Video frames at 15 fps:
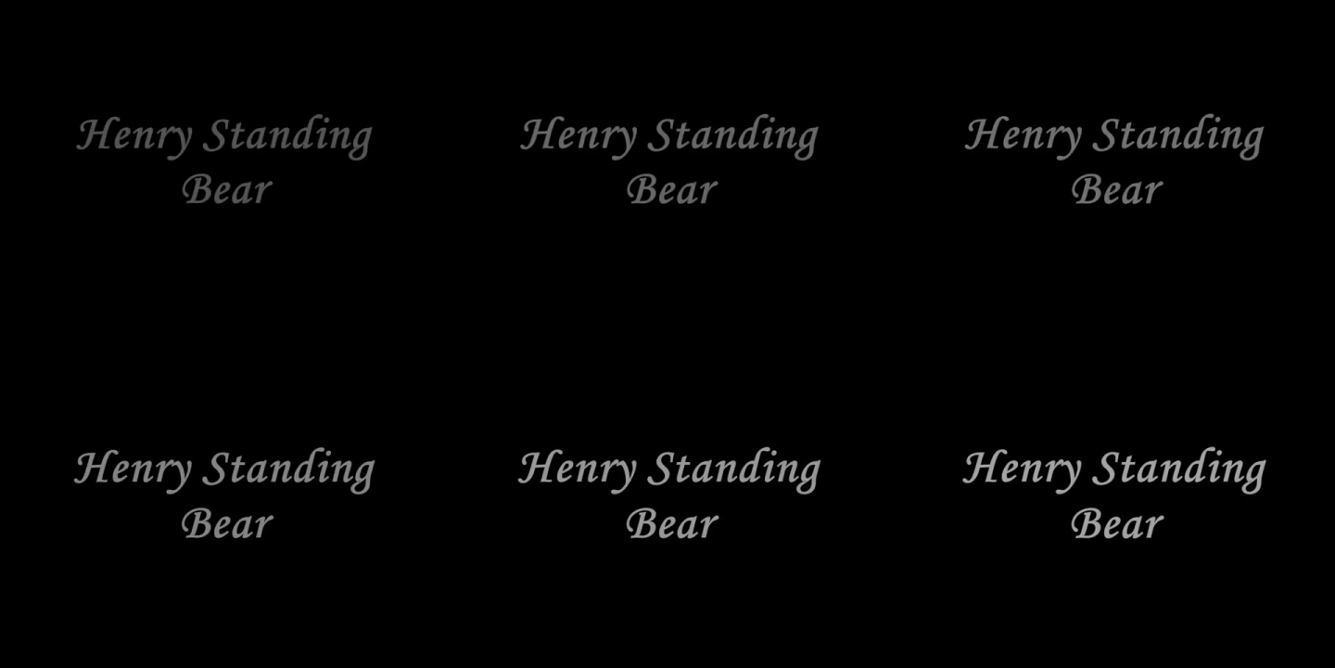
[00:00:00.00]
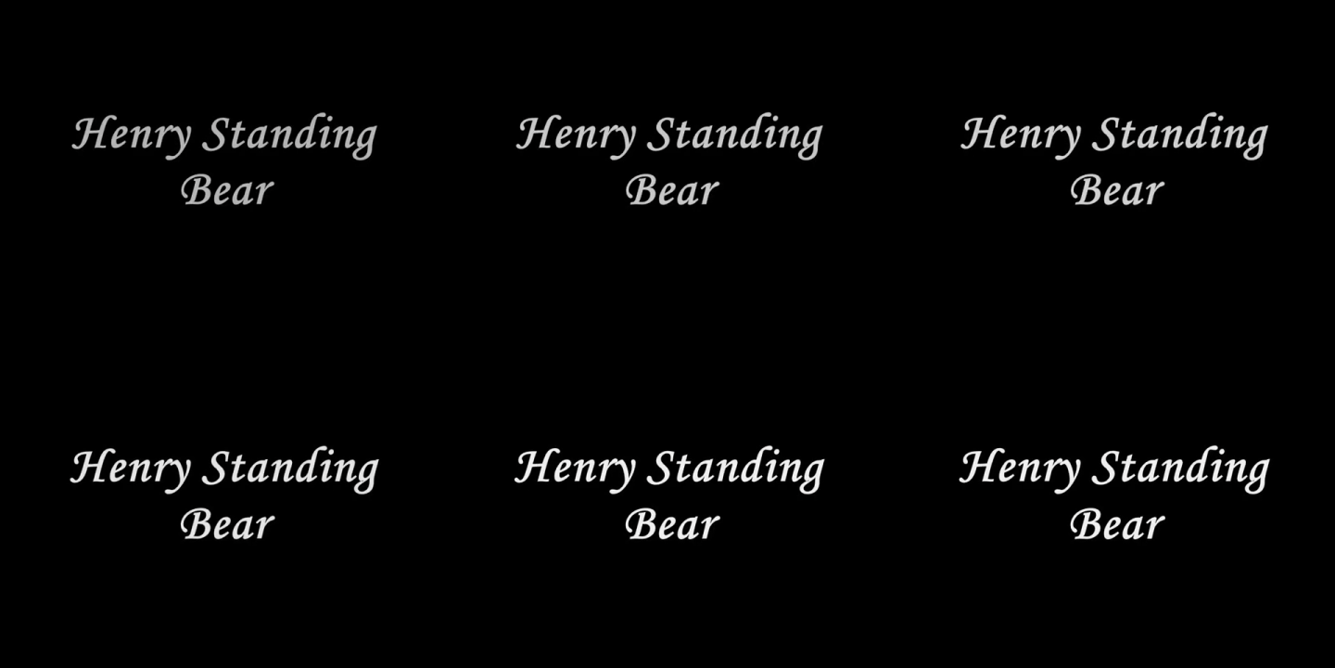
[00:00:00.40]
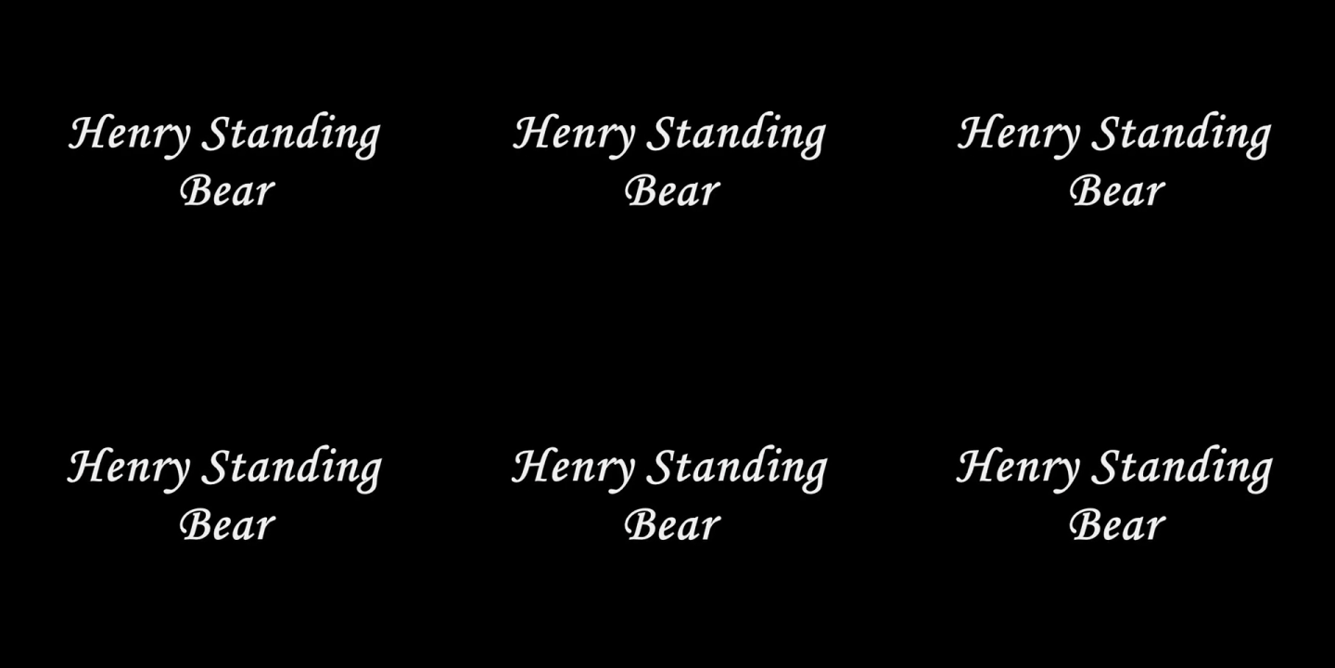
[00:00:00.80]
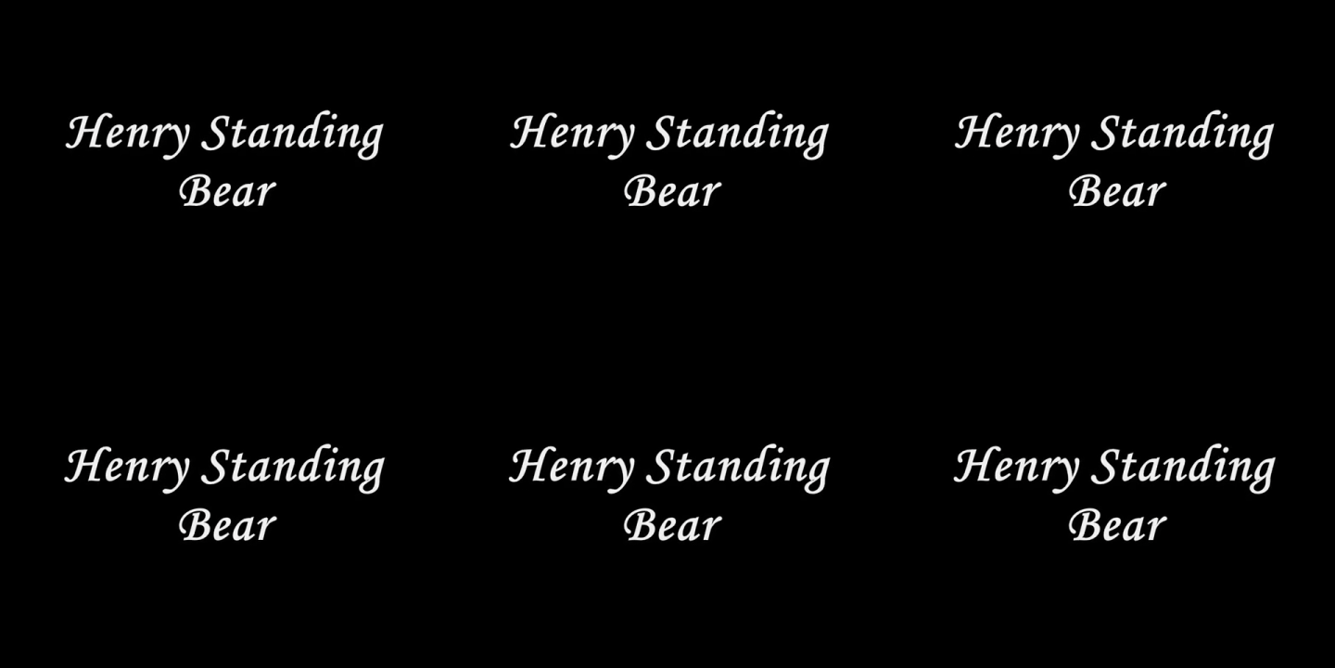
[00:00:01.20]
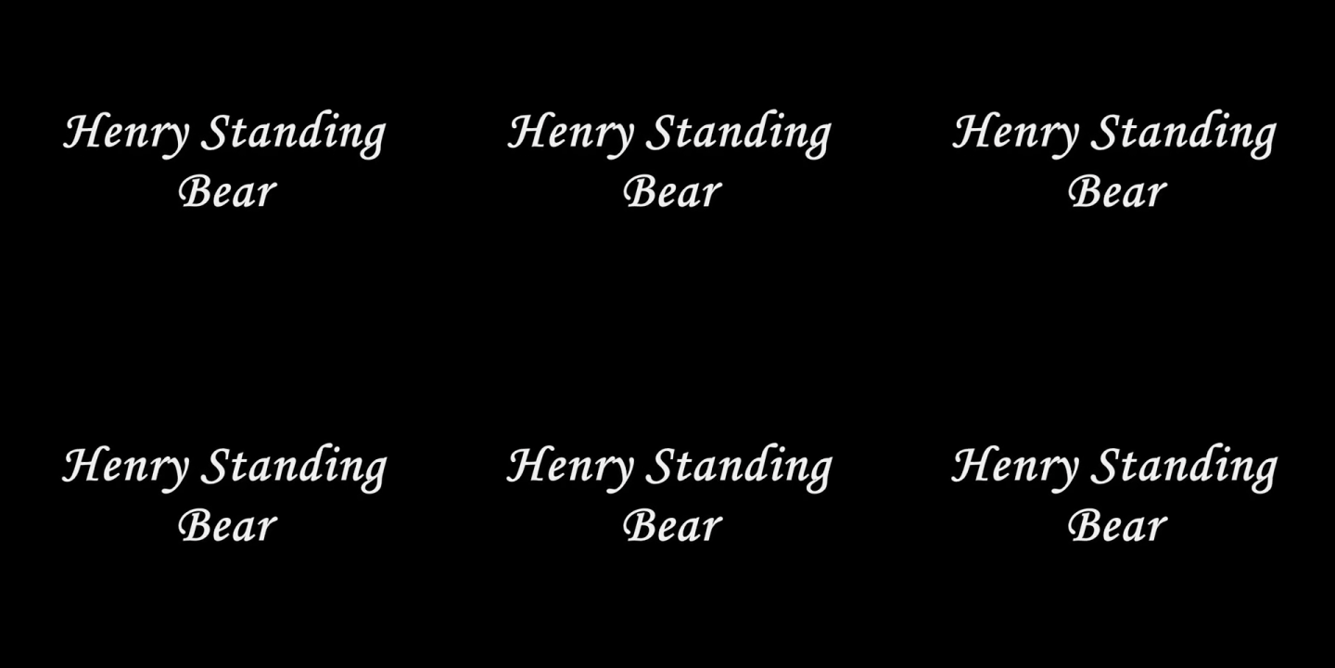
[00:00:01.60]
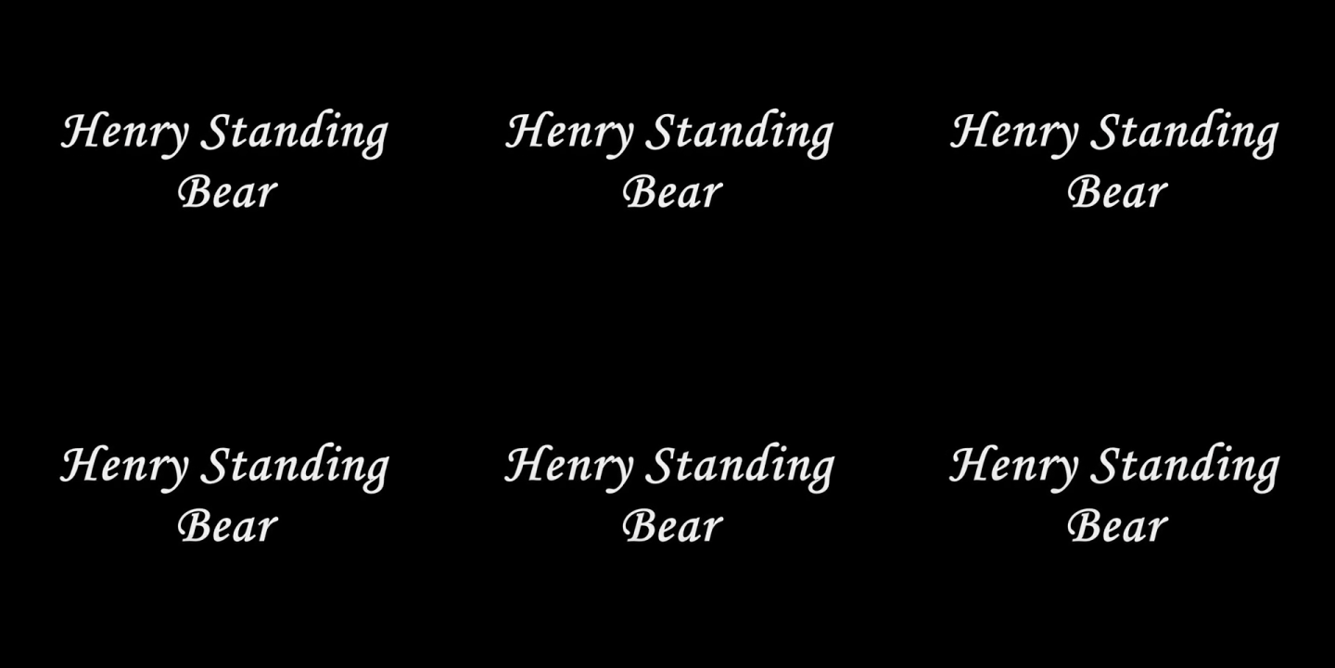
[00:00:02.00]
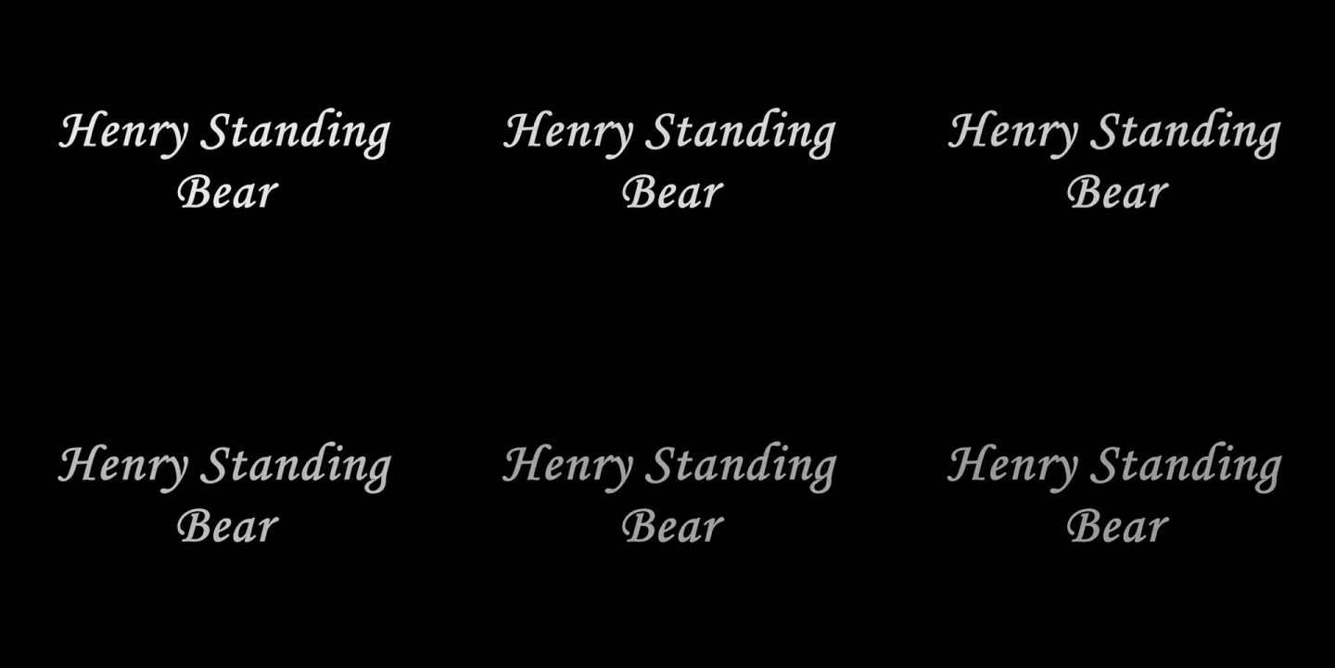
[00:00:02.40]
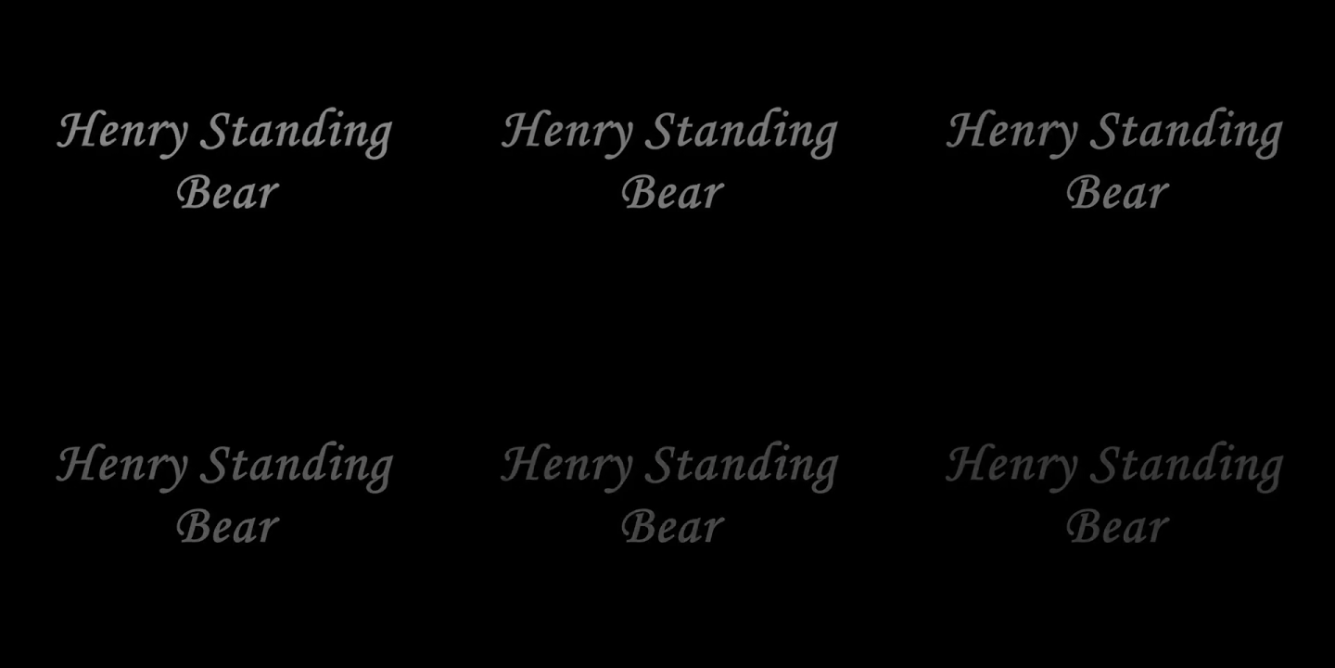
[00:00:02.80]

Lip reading: Nobody's mouth can be seen.